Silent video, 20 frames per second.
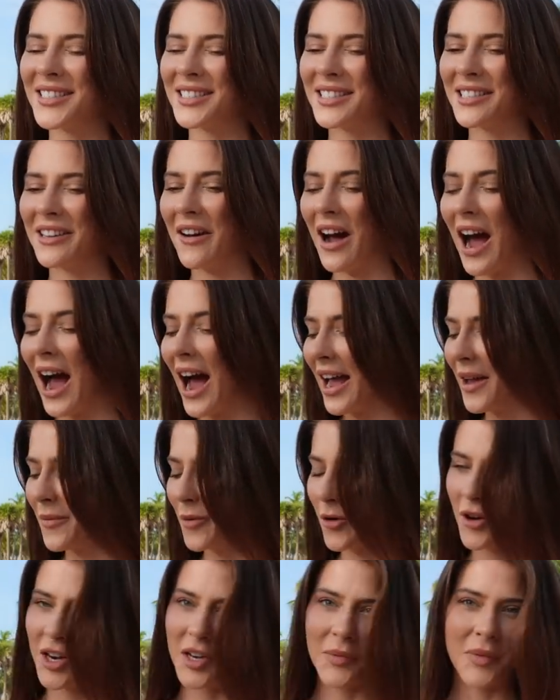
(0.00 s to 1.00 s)
So I'm
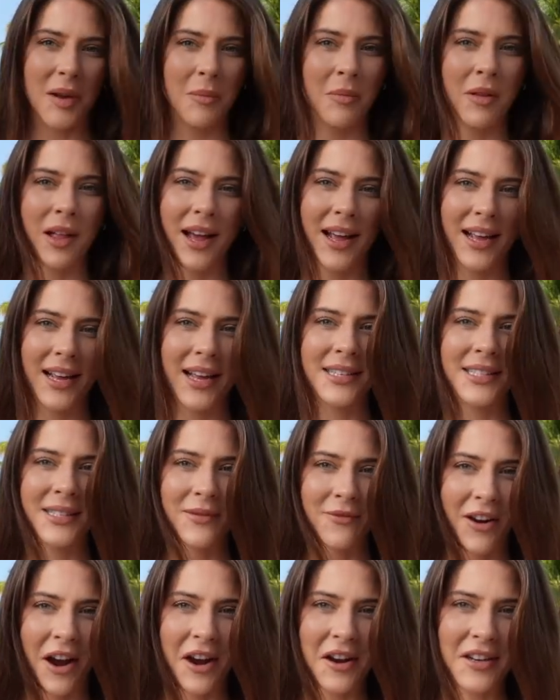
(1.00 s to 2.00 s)
going to be applying
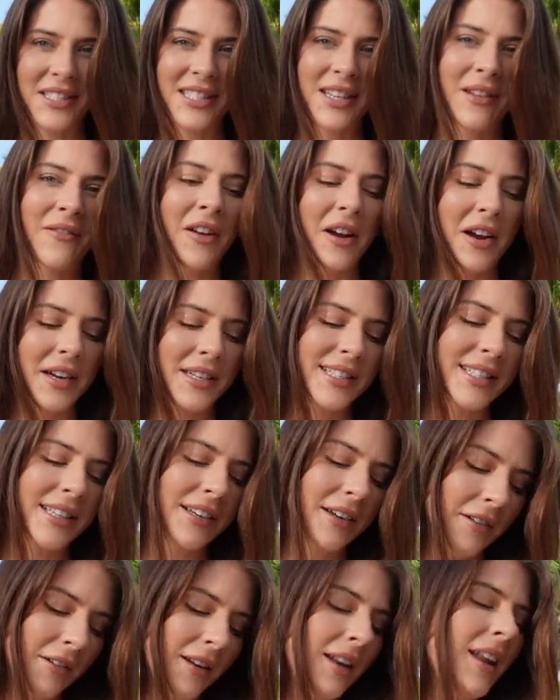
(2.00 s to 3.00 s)
some fragrance very
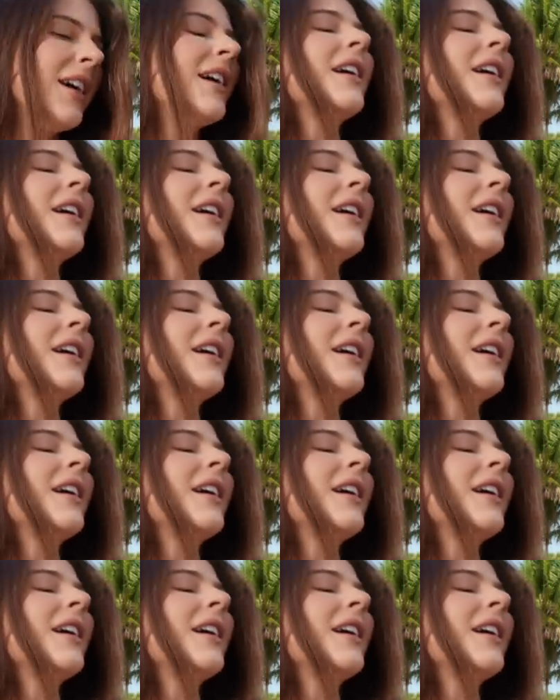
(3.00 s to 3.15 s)
soon.